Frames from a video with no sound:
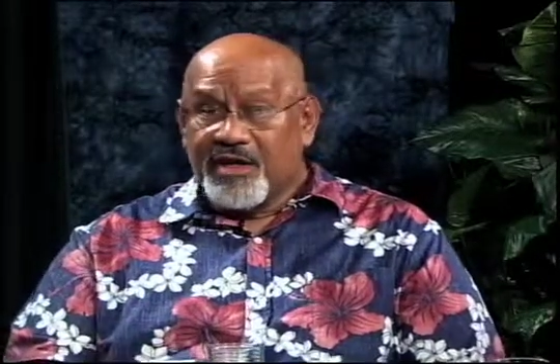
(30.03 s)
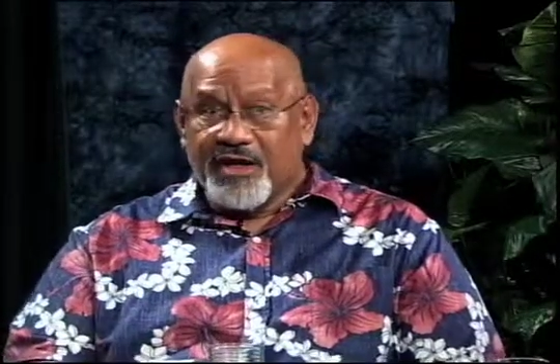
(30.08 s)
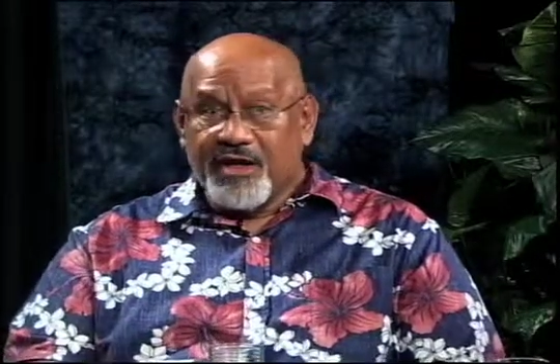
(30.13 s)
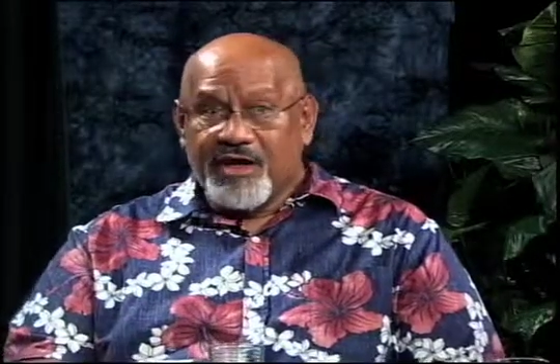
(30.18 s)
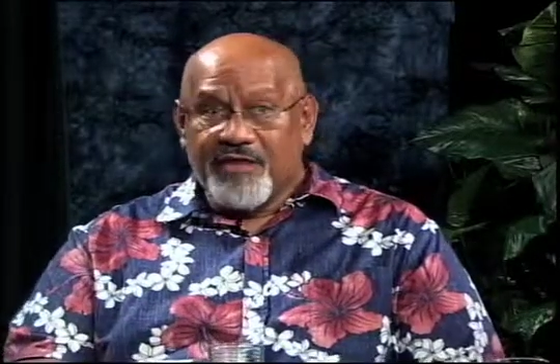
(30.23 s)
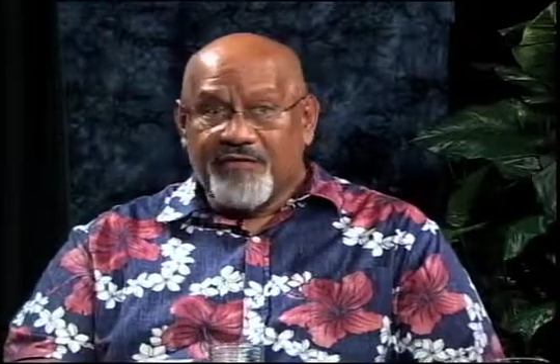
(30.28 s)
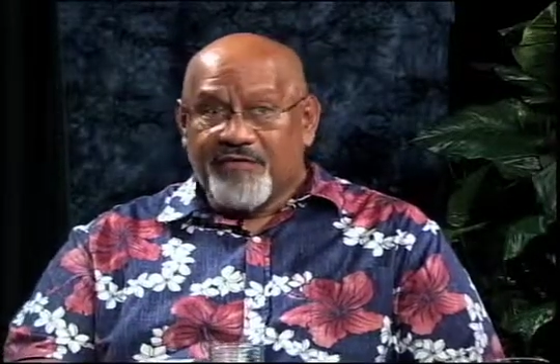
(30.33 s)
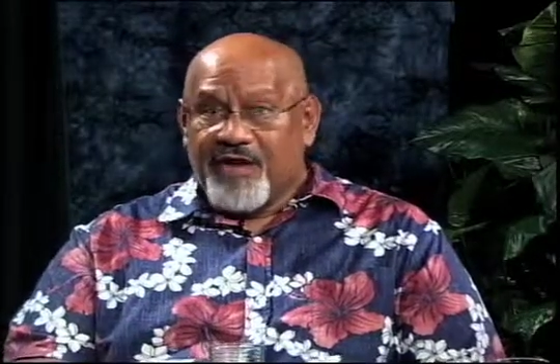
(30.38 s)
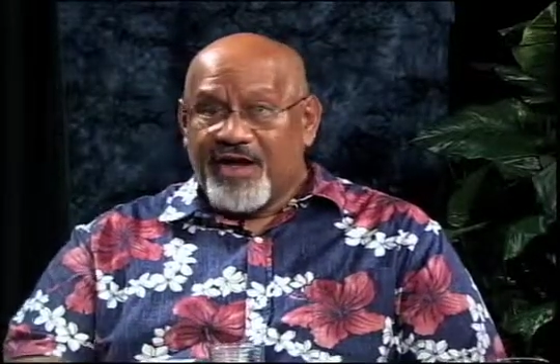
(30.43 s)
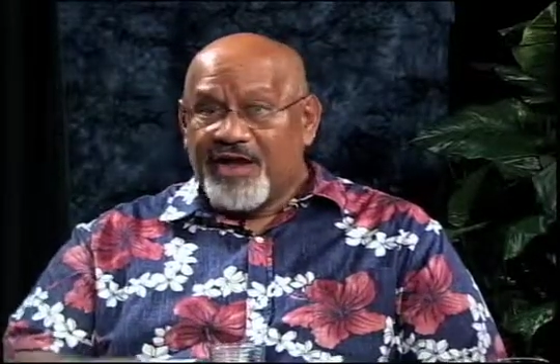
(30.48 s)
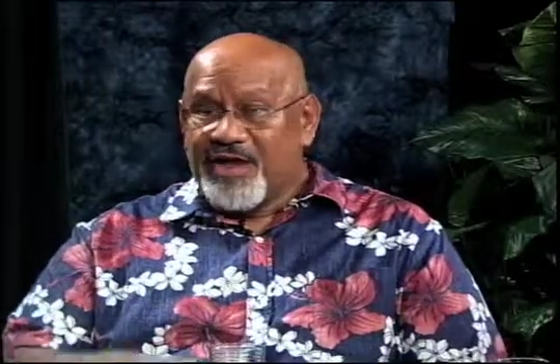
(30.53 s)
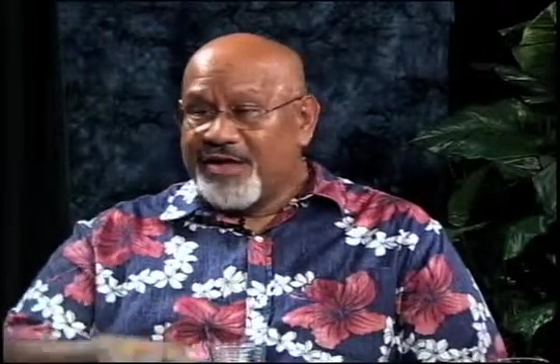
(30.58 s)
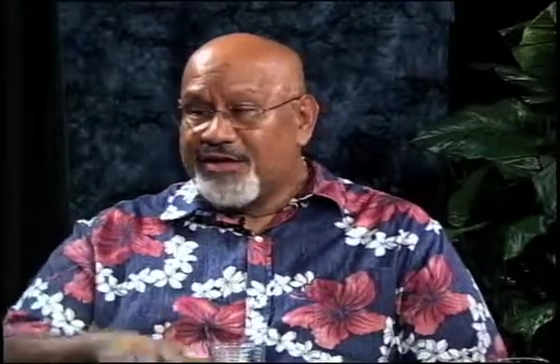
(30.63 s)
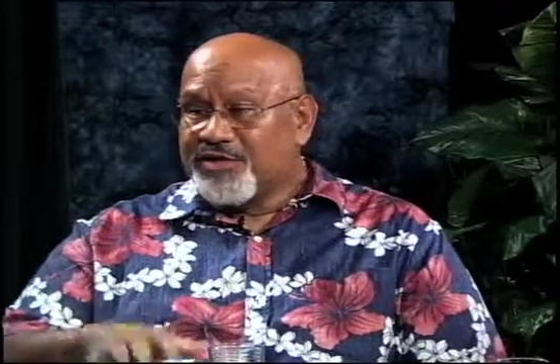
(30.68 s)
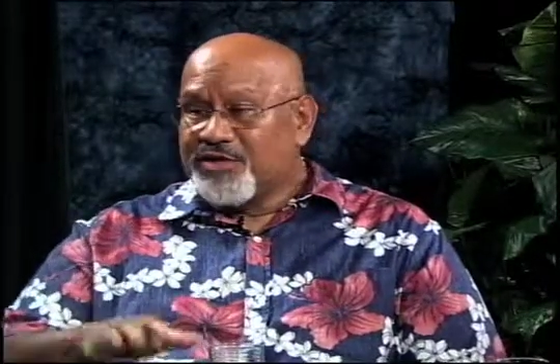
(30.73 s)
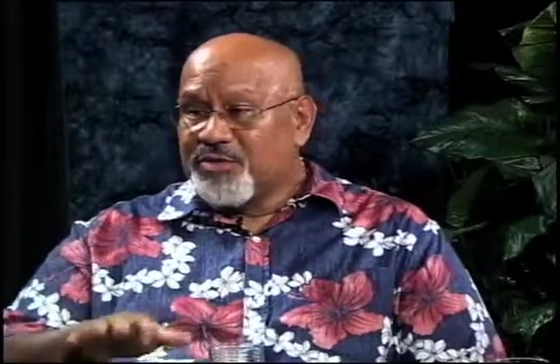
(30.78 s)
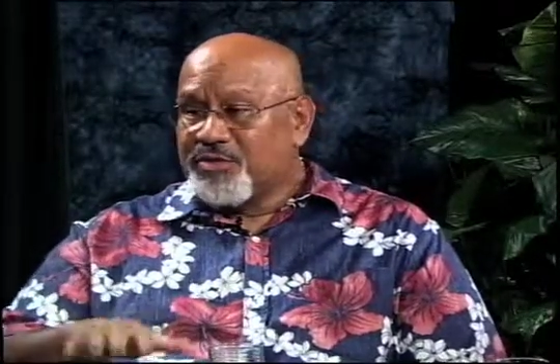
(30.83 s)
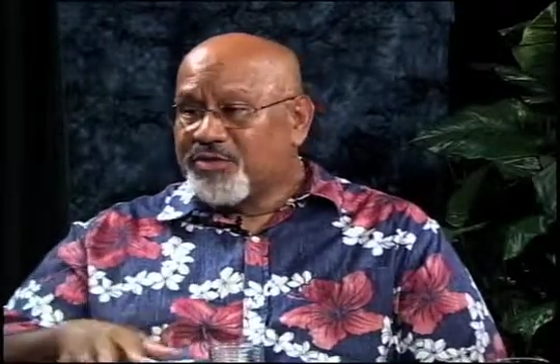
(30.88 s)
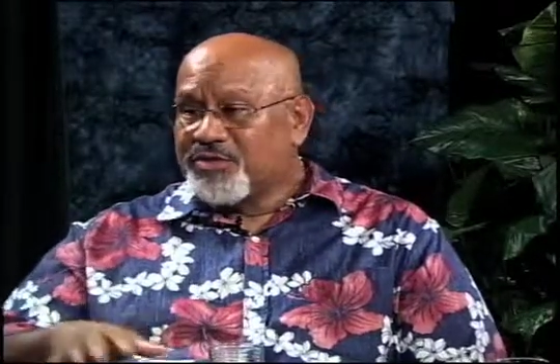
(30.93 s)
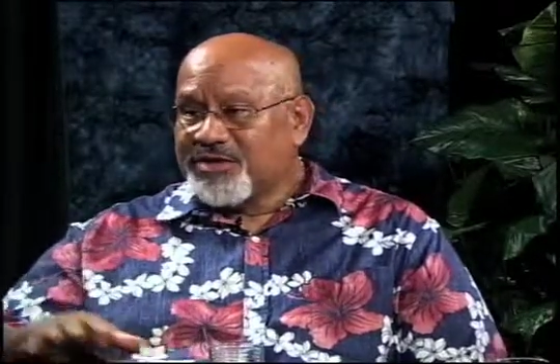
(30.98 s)
it violates
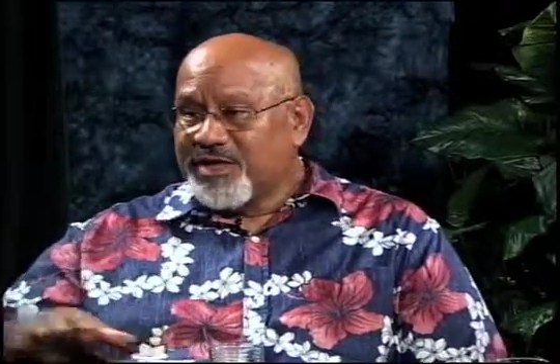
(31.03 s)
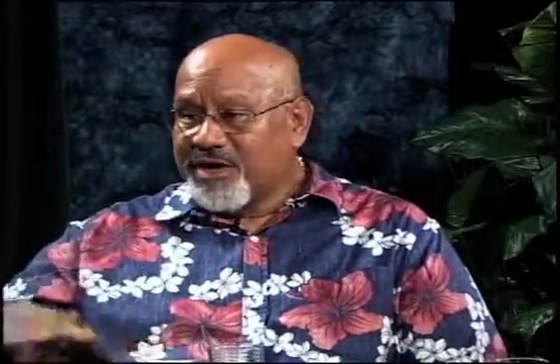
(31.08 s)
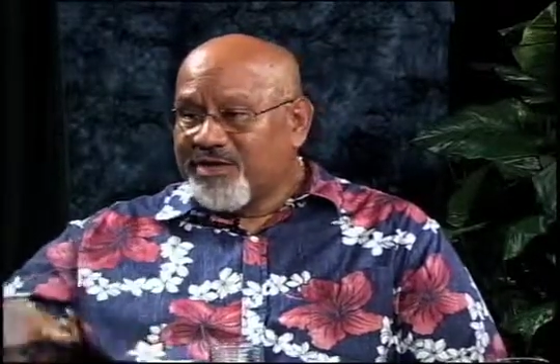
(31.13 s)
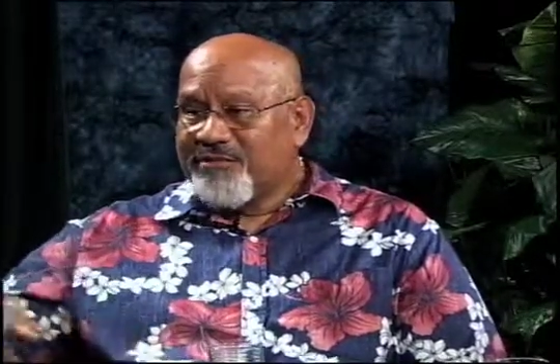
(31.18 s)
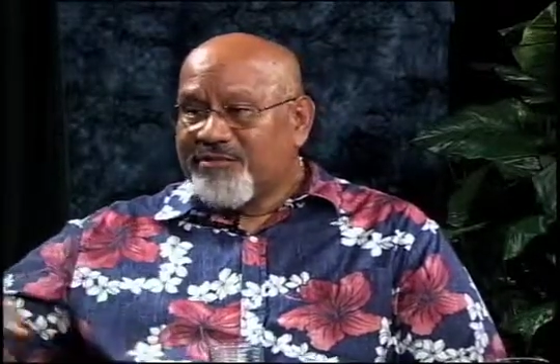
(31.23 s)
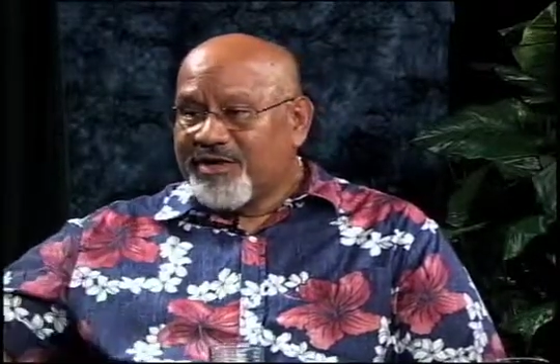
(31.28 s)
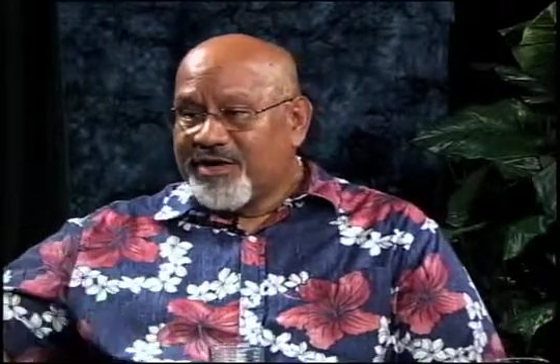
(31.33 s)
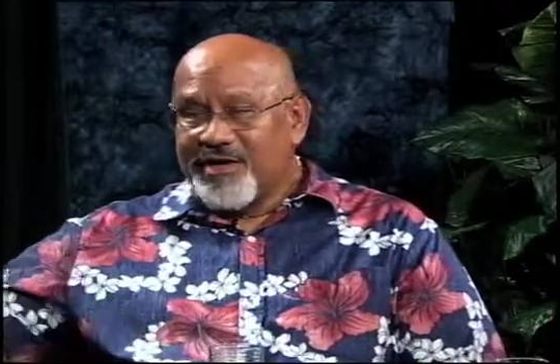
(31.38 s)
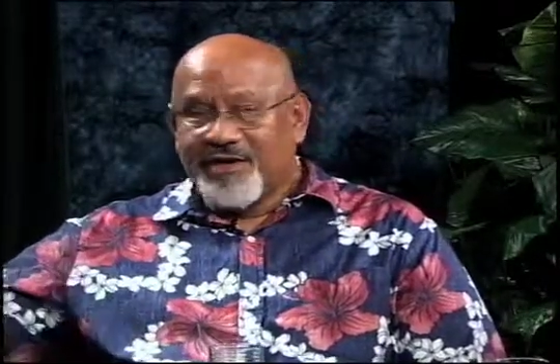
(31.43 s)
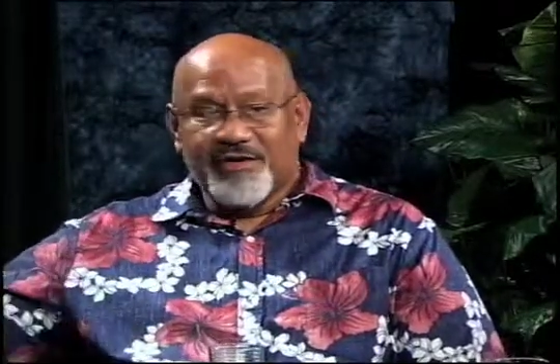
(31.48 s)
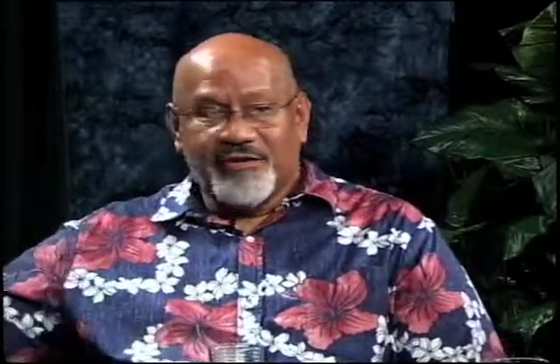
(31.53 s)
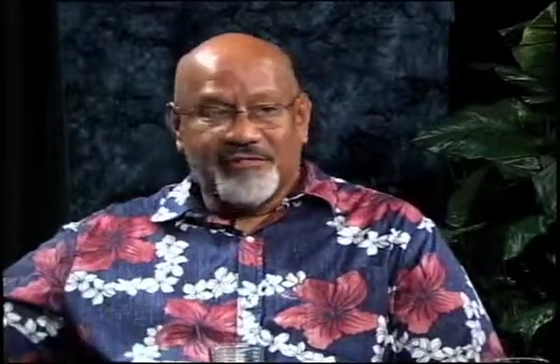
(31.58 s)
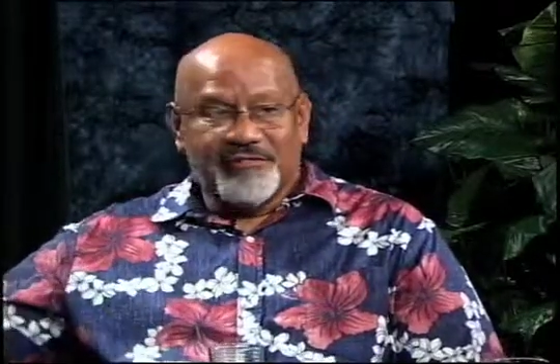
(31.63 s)
almost every